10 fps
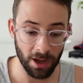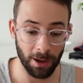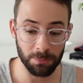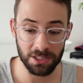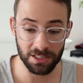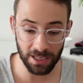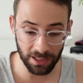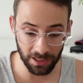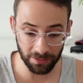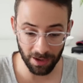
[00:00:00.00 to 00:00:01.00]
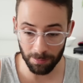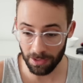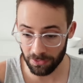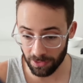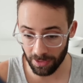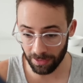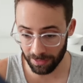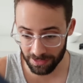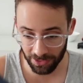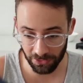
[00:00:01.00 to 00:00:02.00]
I'm staking Dymension.
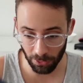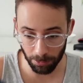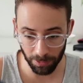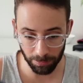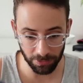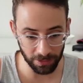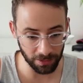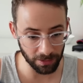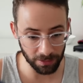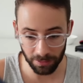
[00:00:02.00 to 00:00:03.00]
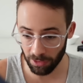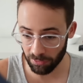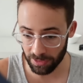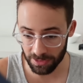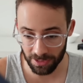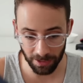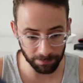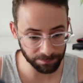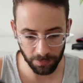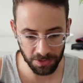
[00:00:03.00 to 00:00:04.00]
Let's actually open up the governance
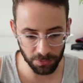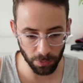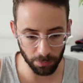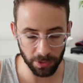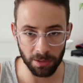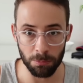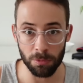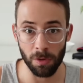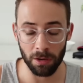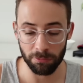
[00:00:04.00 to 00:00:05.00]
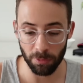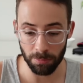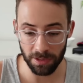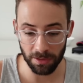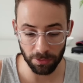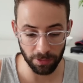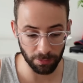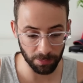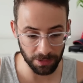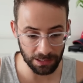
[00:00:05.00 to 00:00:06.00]
tab. This is where we can move on from the
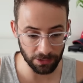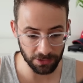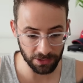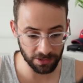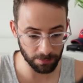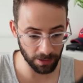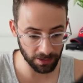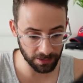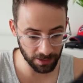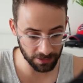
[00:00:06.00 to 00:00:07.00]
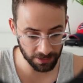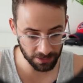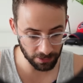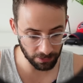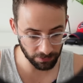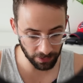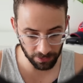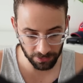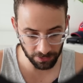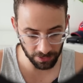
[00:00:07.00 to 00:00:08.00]
Ethereum ecosystem, I guess. So if I
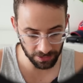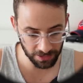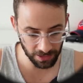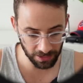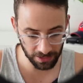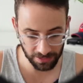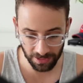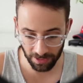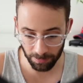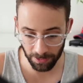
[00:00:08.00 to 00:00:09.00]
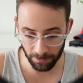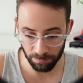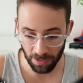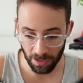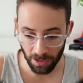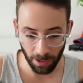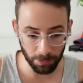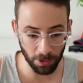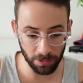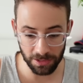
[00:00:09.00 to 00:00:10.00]
go to the staking tab here, I'm
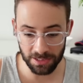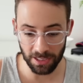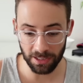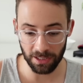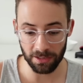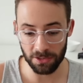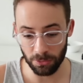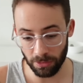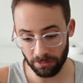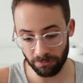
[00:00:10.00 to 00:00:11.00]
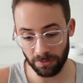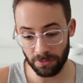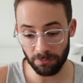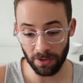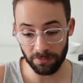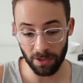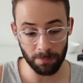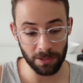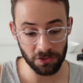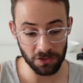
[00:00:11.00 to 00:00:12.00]
currently staking two hundred fifty-five
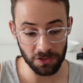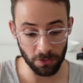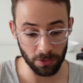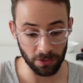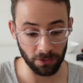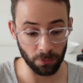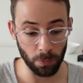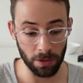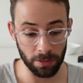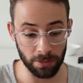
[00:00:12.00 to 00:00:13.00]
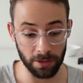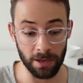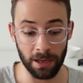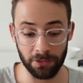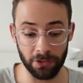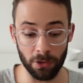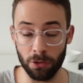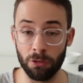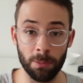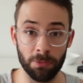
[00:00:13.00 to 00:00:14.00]
Dymension tokens with the Nacion
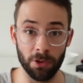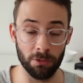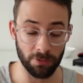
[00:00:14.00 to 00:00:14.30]
Crypto